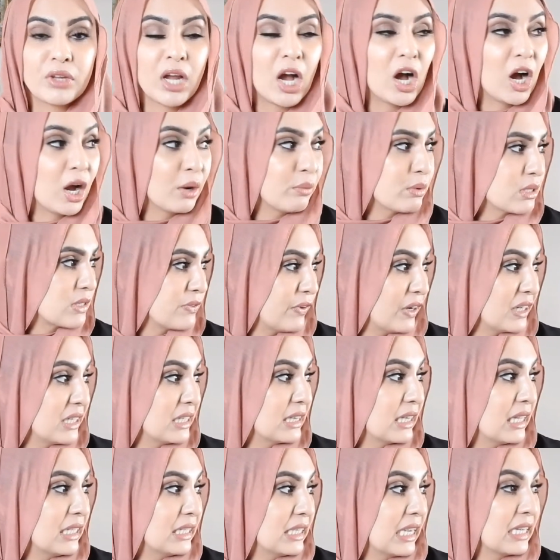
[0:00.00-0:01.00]
I was
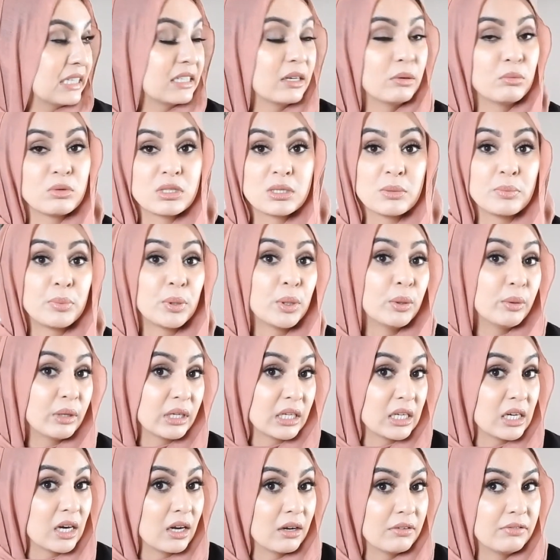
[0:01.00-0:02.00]
finding that Yahya wasn't
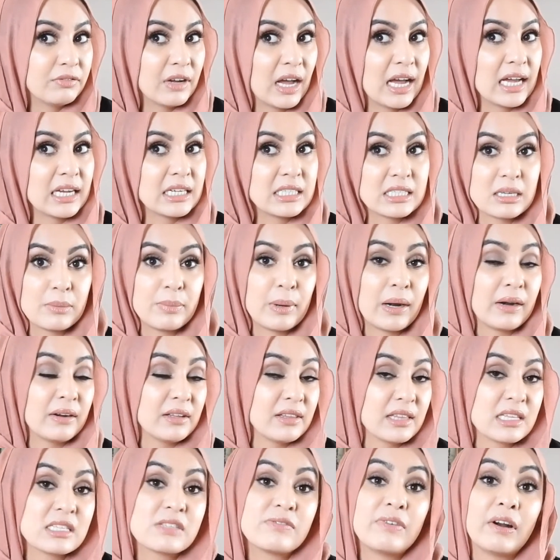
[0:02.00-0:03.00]
pooing enough, and
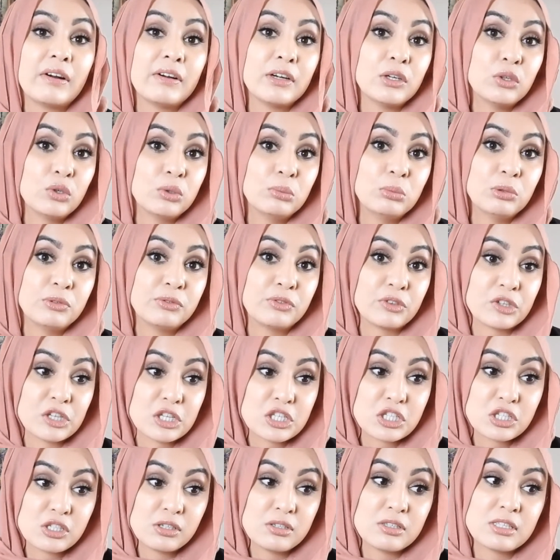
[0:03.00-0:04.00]
apparently that's very normal for
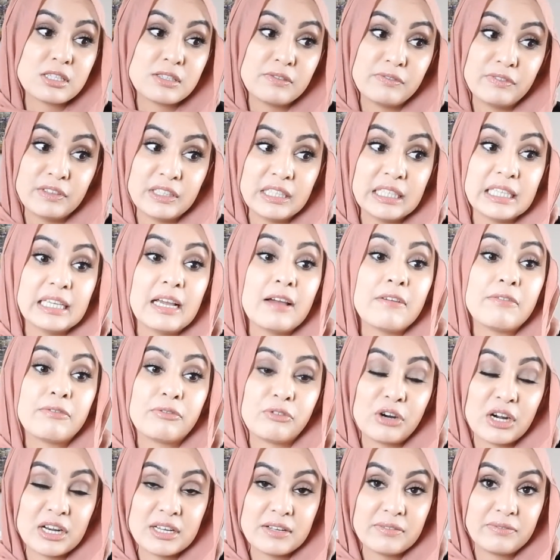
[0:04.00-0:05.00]
exclusively
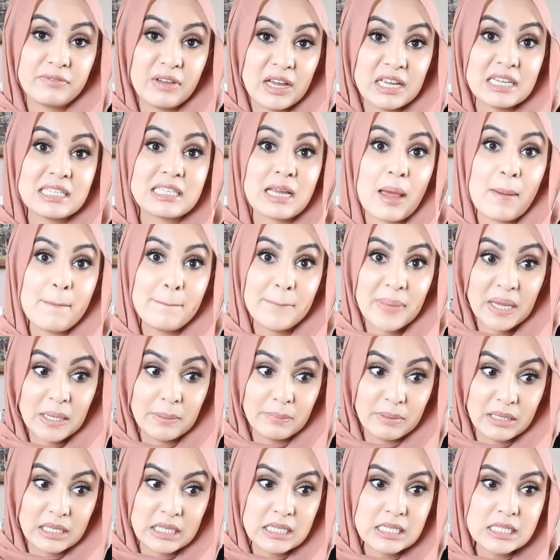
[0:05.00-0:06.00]
fed
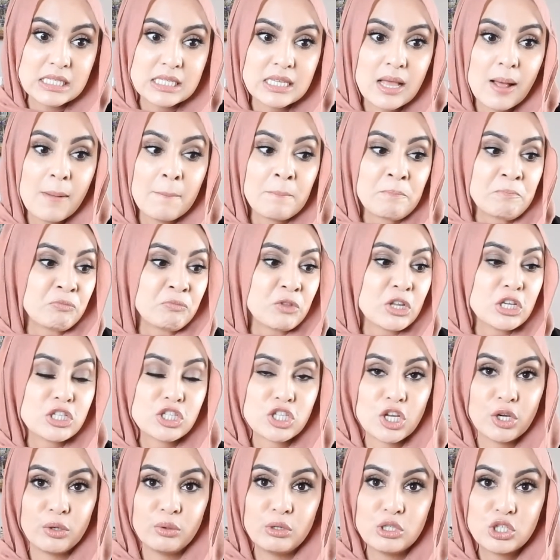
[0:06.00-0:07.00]
babies.
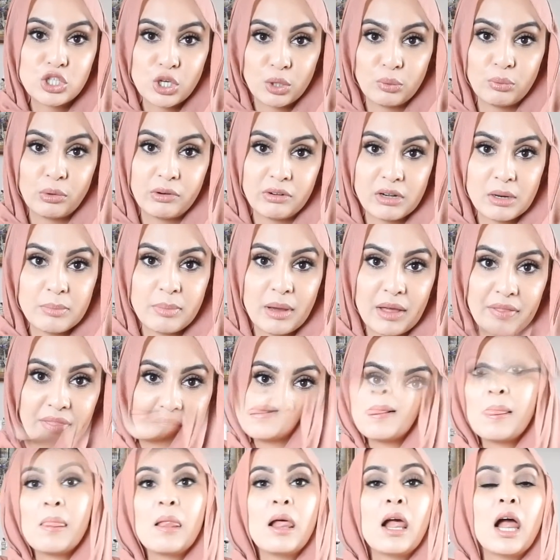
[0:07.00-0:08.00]
So don't worry about
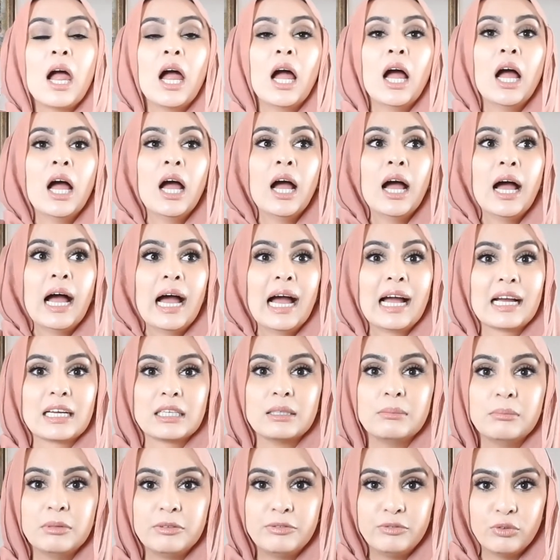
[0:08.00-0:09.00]
that. Hack
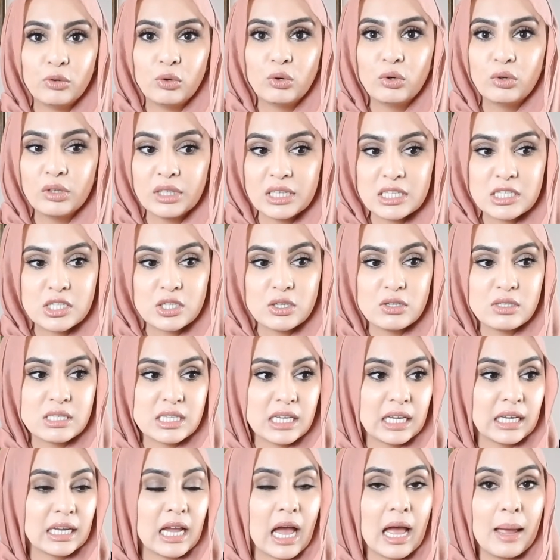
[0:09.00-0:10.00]
number 4 is
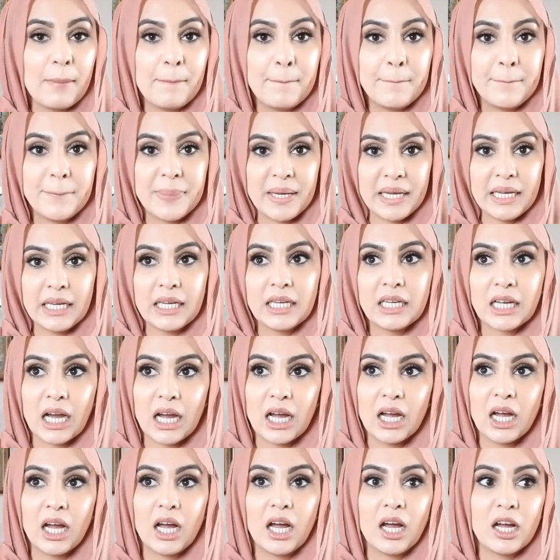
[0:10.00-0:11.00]
using a big
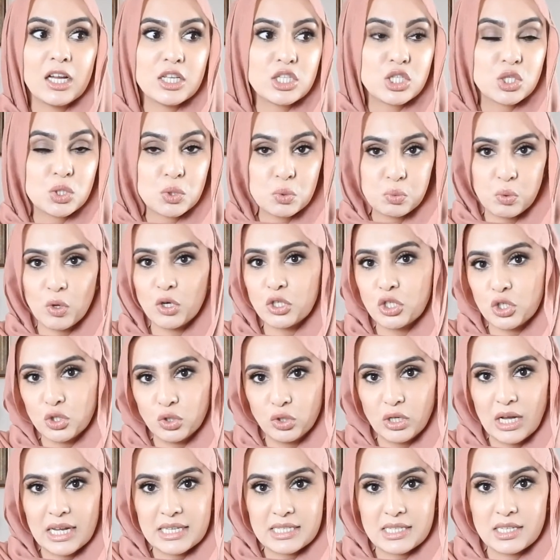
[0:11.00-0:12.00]

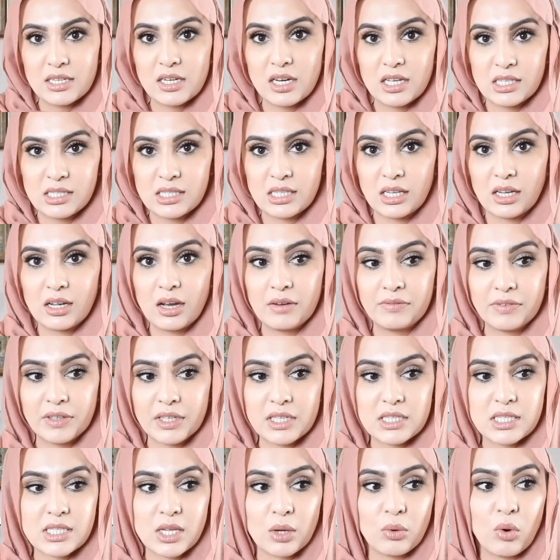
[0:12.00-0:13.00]
Swaddle as a nursing
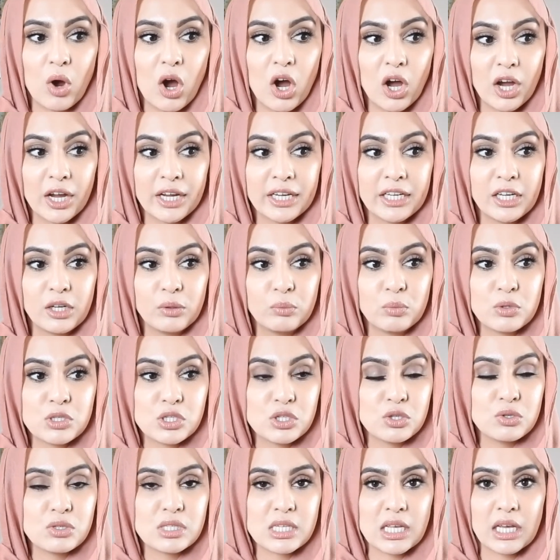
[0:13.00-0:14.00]
cover. So I
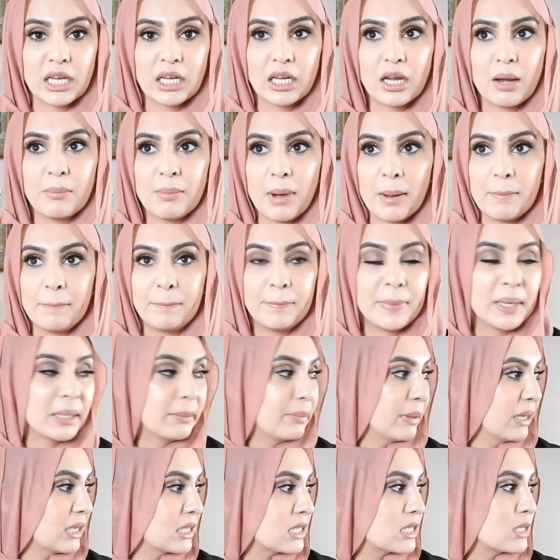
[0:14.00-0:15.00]
was using my big
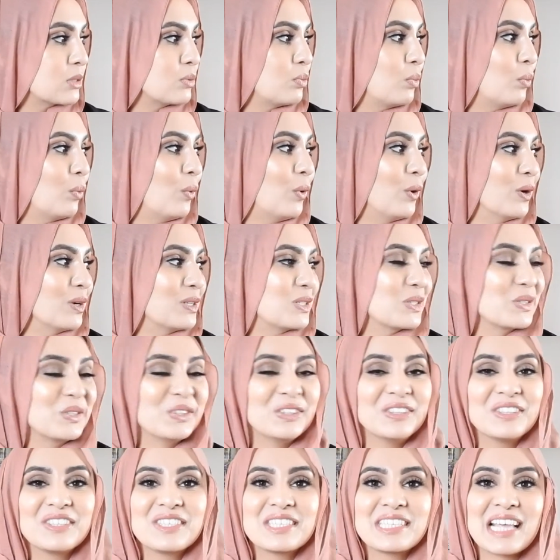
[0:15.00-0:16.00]

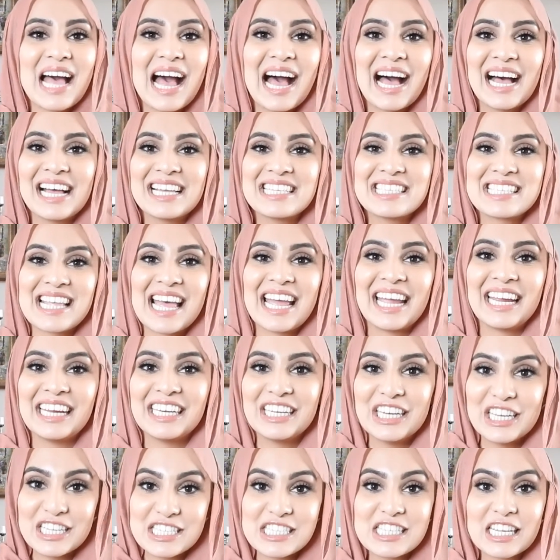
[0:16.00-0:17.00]
Swaddles as a
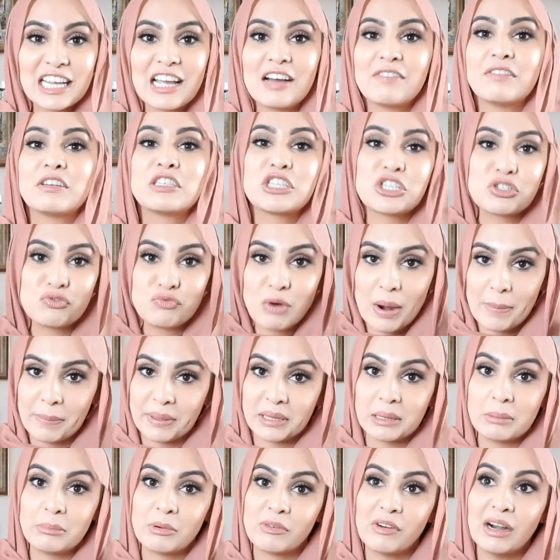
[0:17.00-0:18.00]
nursing cover, just
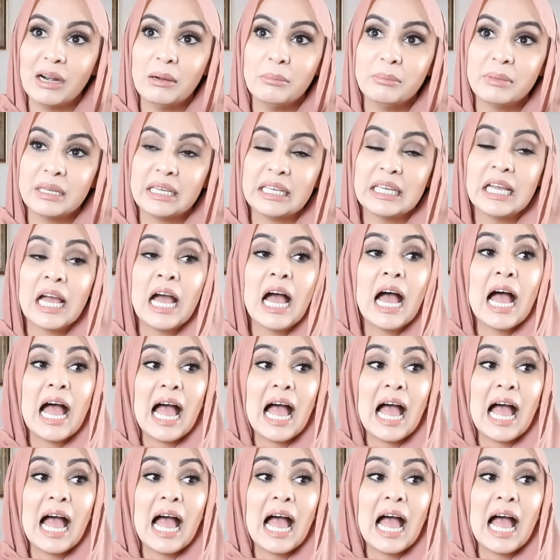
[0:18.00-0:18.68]
wrapping them around me.